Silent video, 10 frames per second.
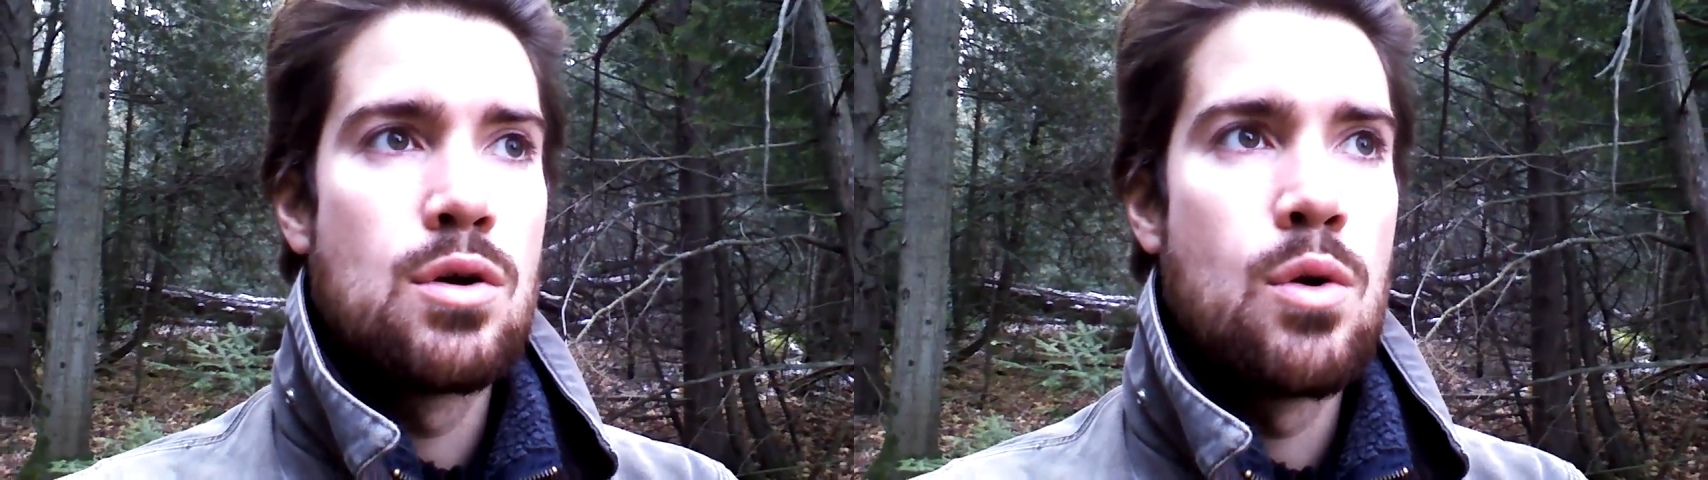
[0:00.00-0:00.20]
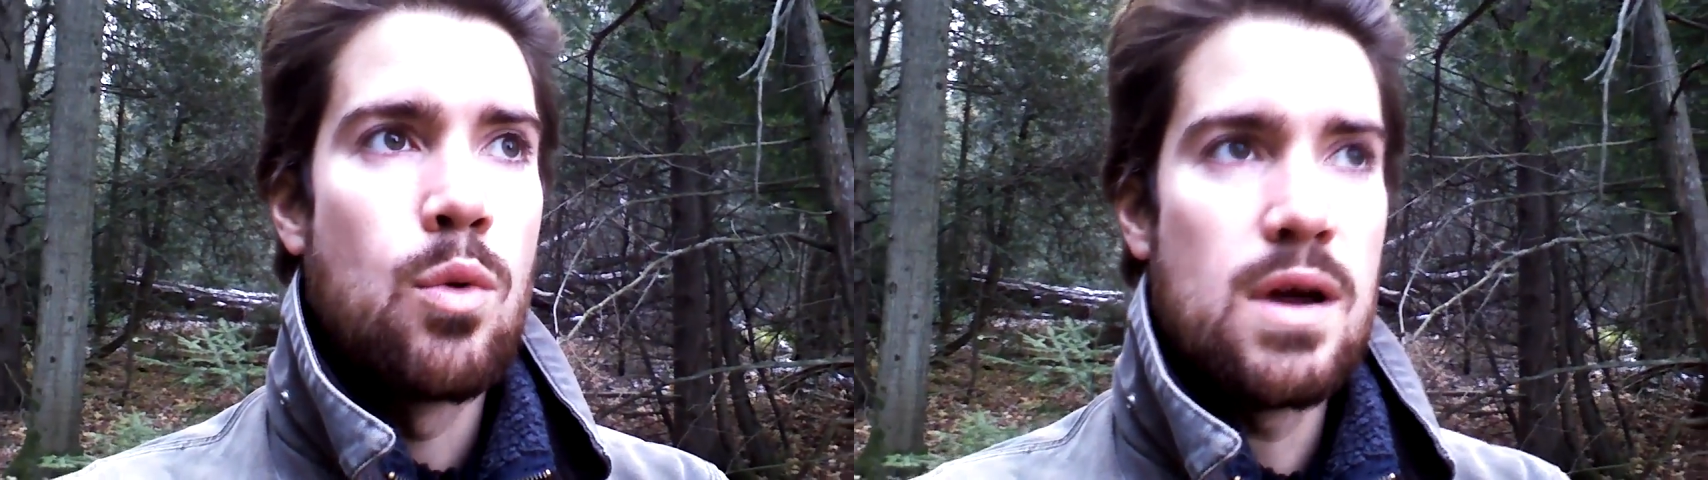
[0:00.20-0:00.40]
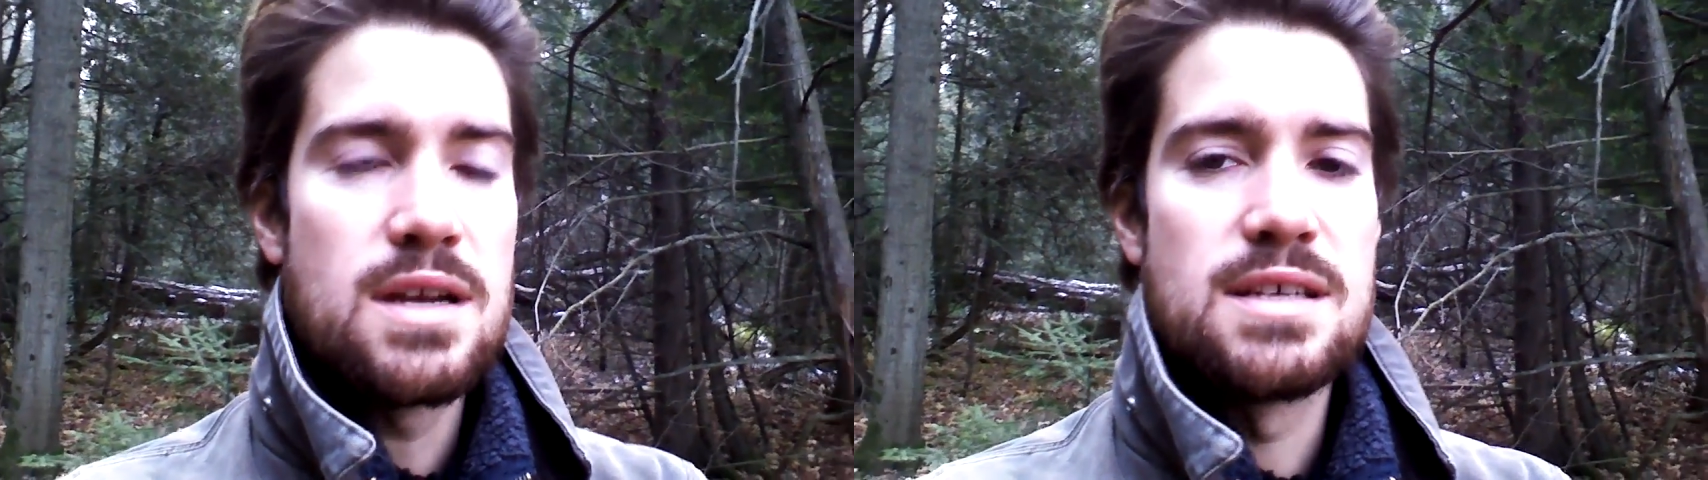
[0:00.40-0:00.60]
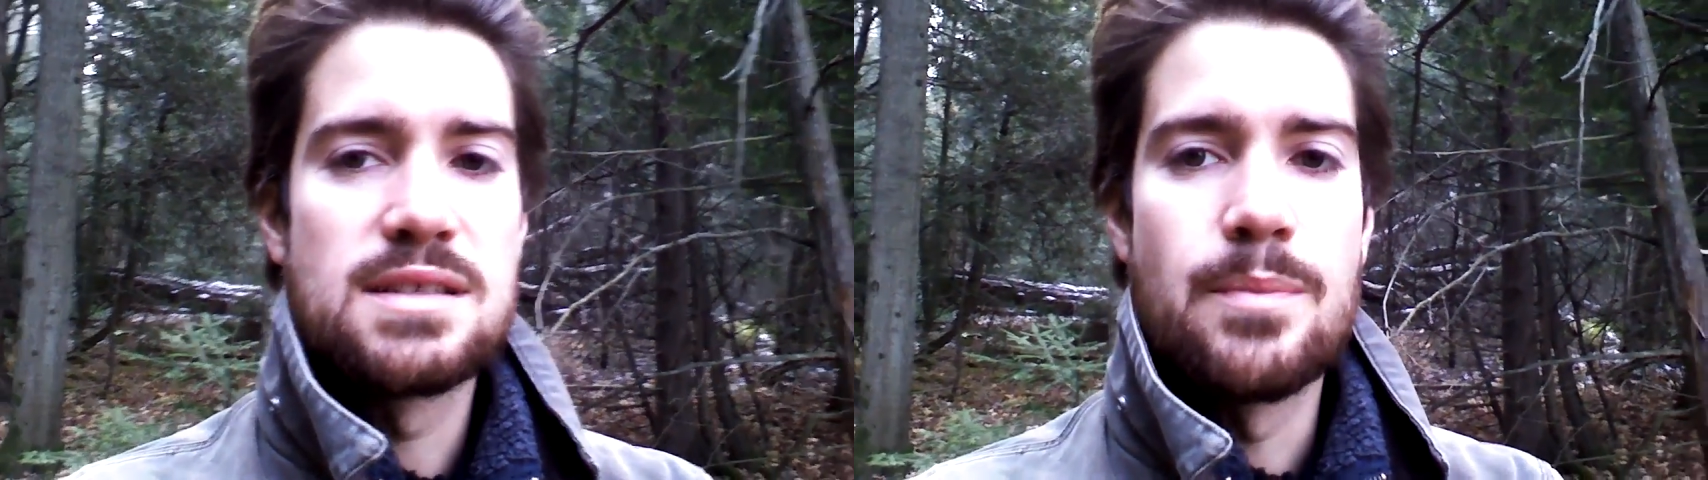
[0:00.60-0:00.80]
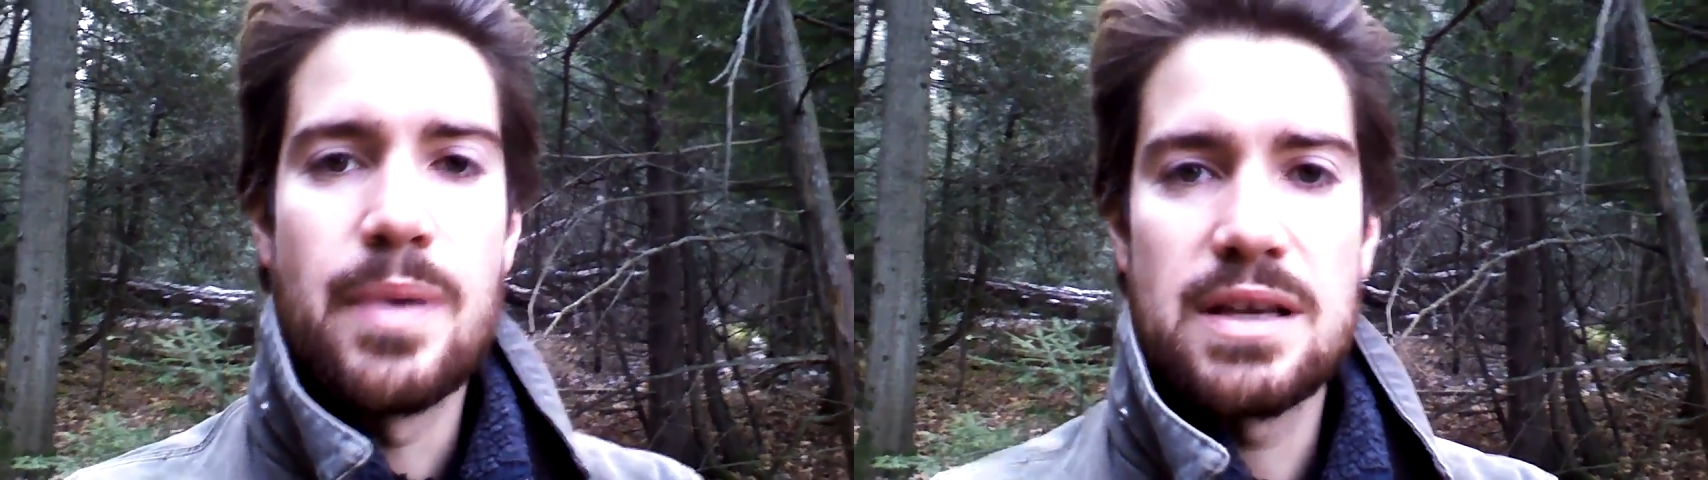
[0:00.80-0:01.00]
what is
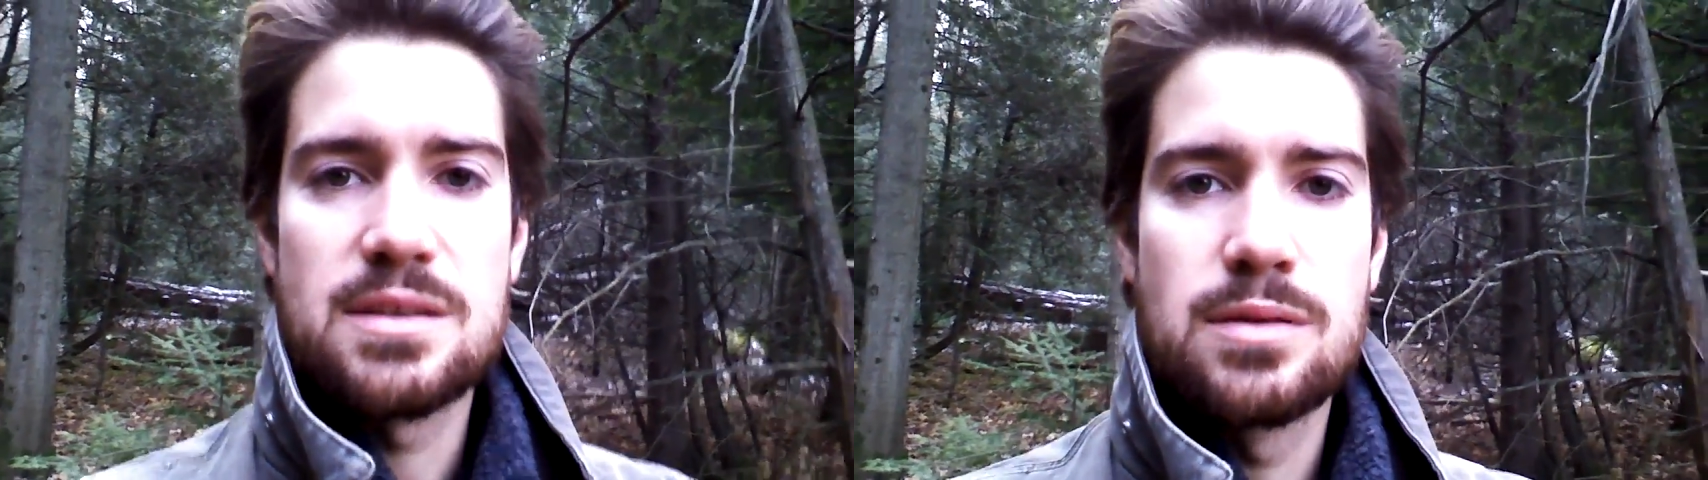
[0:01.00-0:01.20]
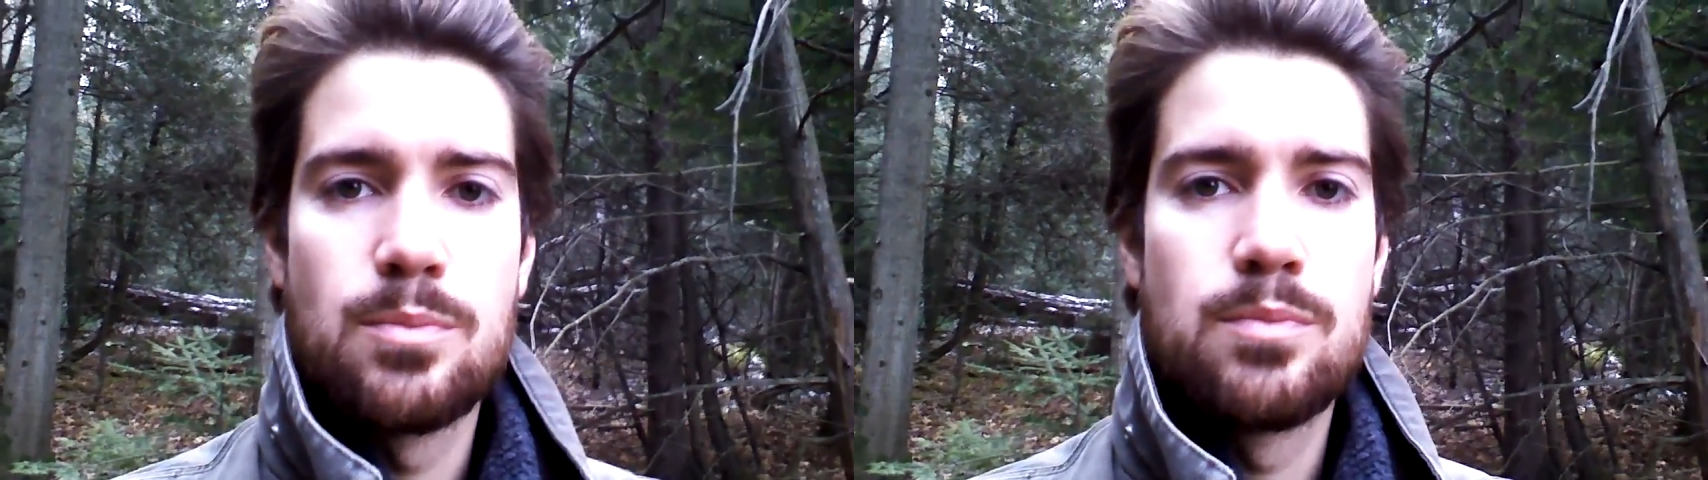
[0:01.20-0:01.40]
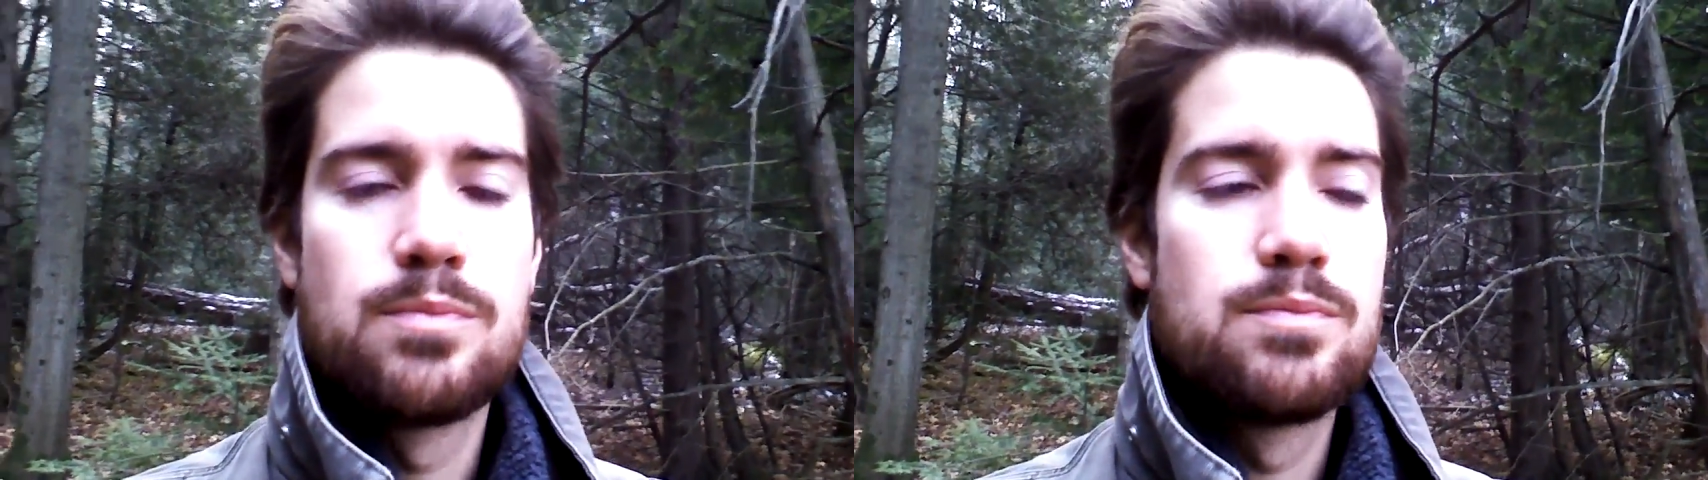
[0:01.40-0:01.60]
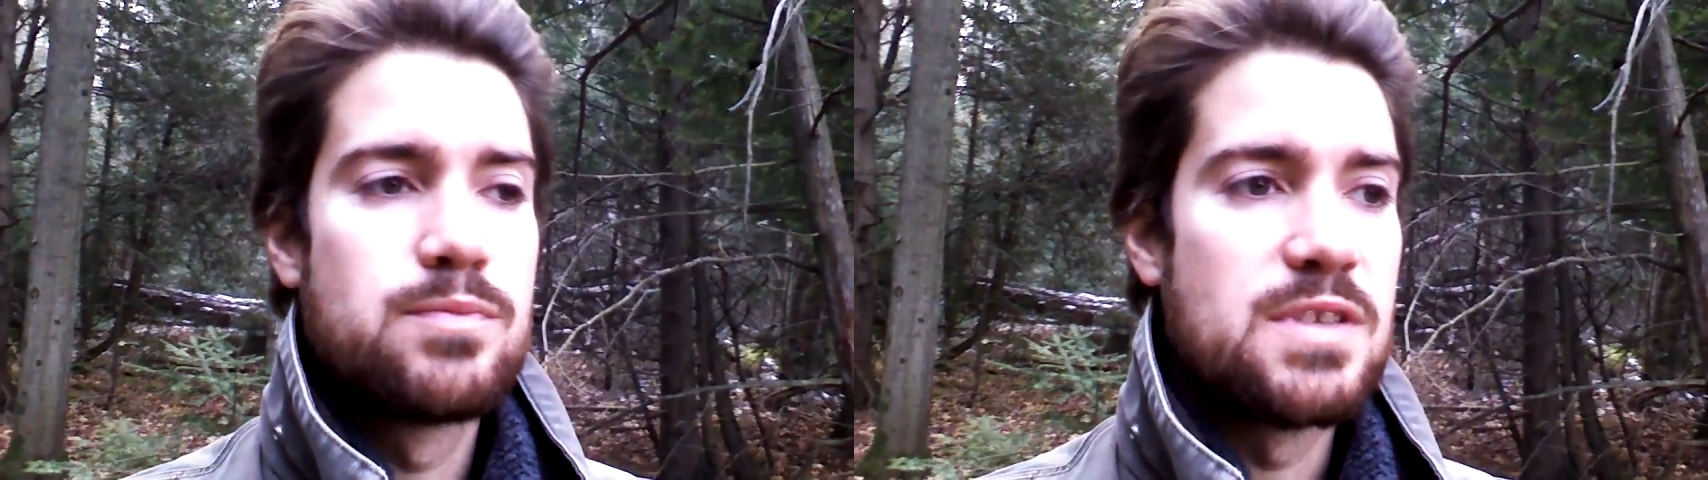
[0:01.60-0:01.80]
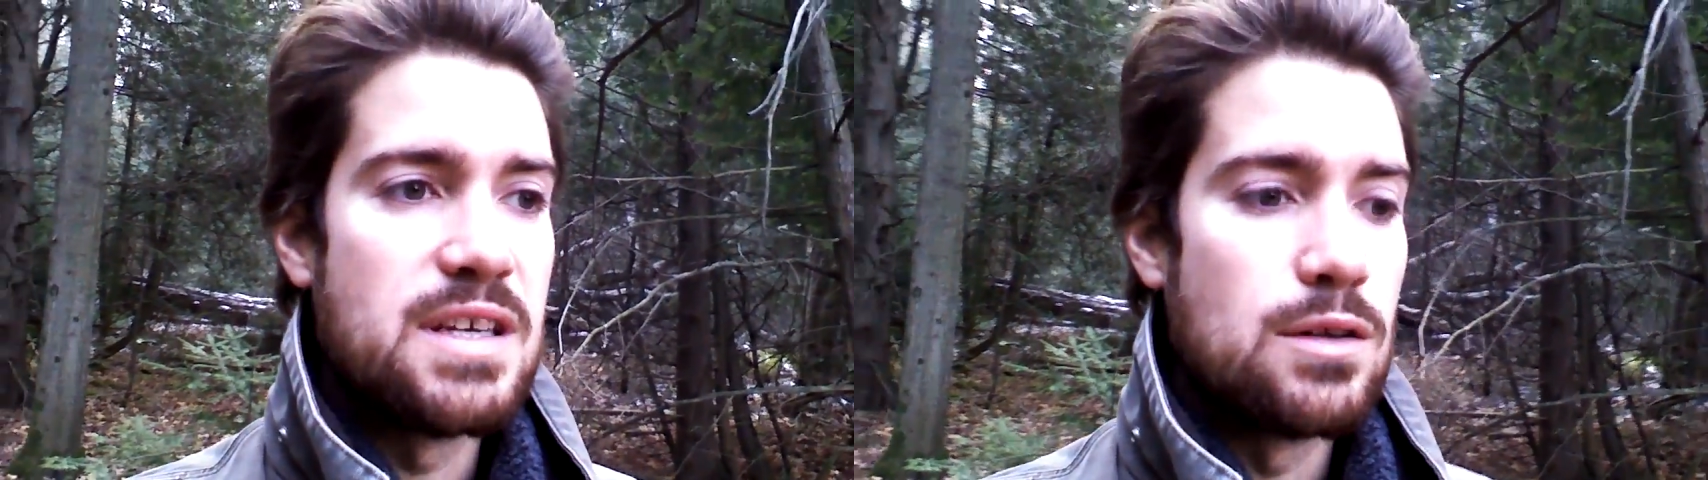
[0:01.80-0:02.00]
the best
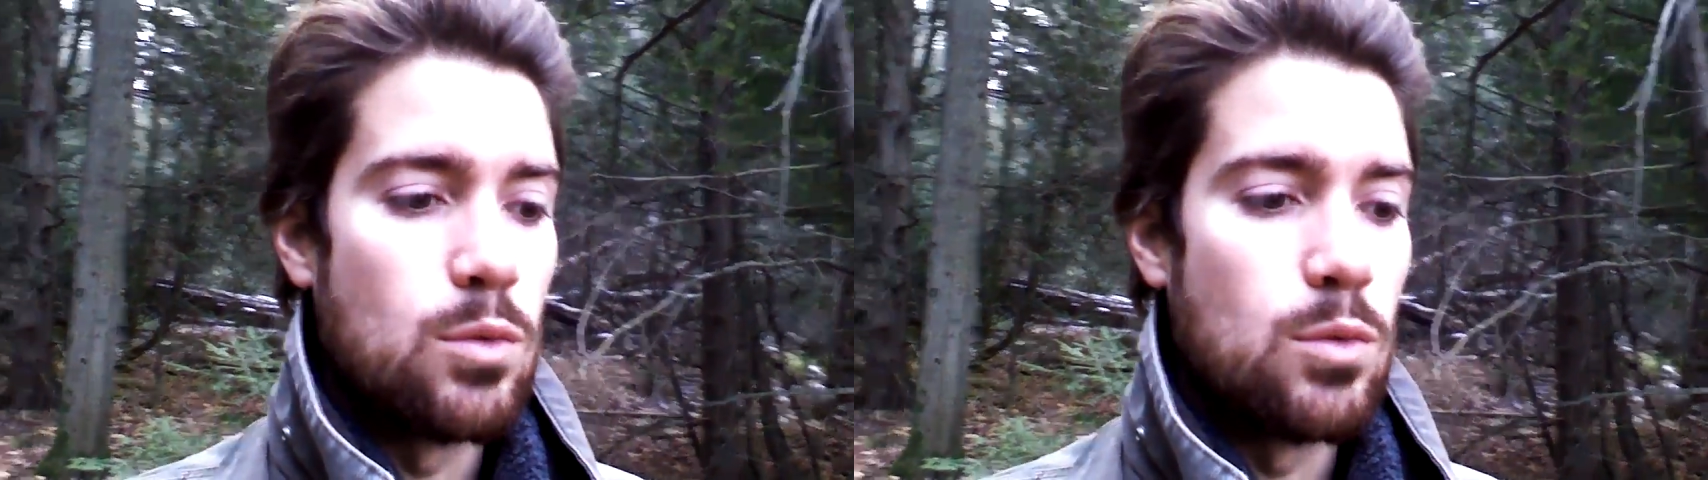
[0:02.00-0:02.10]
deal.